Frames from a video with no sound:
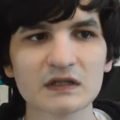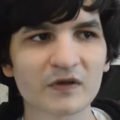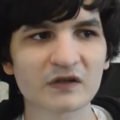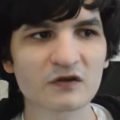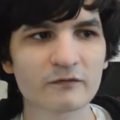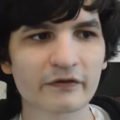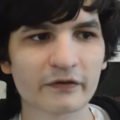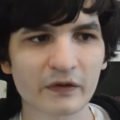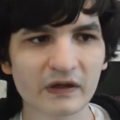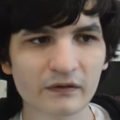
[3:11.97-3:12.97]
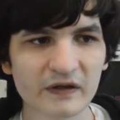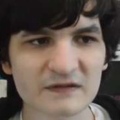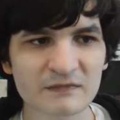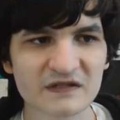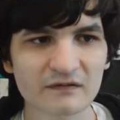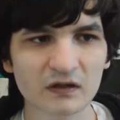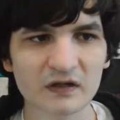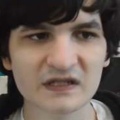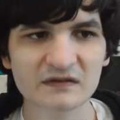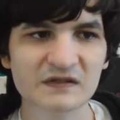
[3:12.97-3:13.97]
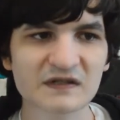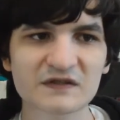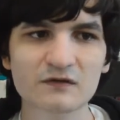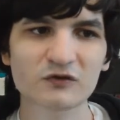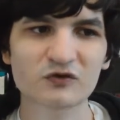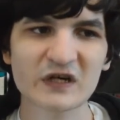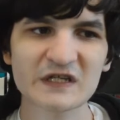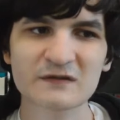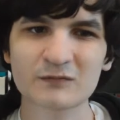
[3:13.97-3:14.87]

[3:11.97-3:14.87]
I don't think their specific identities are addressed,